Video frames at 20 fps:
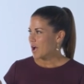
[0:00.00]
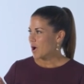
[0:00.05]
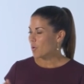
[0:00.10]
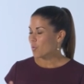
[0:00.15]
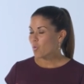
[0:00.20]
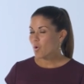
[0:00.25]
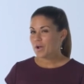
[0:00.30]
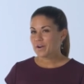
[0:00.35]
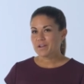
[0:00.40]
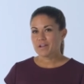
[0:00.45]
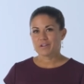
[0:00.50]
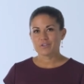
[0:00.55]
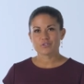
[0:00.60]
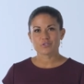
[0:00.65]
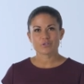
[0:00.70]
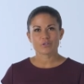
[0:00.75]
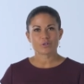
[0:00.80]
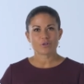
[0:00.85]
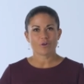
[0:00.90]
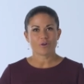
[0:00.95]
a
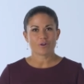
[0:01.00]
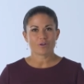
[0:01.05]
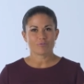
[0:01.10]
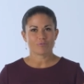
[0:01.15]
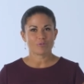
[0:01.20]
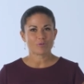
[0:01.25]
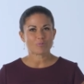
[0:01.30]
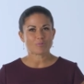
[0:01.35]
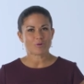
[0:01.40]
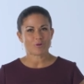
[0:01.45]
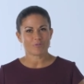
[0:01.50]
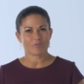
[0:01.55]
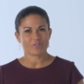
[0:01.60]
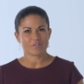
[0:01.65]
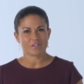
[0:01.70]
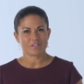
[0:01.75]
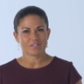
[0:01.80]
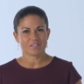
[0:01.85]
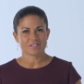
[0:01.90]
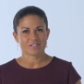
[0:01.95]
100-yard football
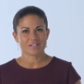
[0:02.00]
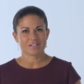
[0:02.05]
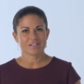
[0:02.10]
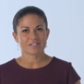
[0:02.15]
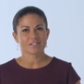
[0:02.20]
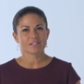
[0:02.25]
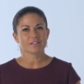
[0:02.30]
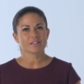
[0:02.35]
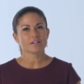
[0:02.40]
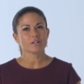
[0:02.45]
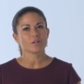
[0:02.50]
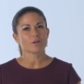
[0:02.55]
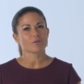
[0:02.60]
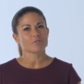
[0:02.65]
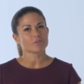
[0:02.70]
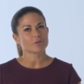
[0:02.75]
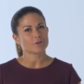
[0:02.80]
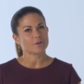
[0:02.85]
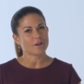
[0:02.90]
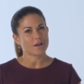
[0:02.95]
field is a little
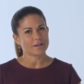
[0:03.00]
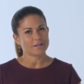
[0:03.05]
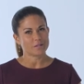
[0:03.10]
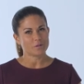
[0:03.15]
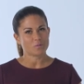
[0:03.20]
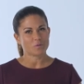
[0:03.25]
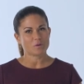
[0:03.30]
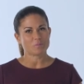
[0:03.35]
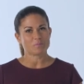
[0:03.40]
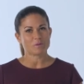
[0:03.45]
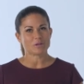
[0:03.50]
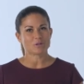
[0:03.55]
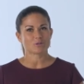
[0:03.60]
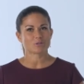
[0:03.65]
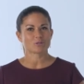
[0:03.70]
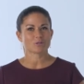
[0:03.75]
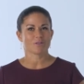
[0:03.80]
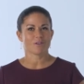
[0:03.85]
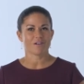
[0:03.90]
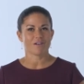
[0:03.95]
over 91
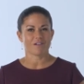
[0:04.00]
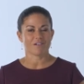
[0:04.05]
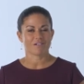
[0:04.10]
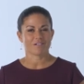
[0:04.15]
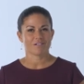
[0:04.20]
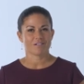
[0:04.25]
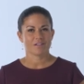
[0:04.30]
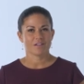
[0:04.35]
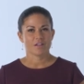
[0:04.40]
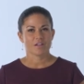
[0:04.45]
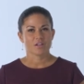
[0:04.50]
meters long.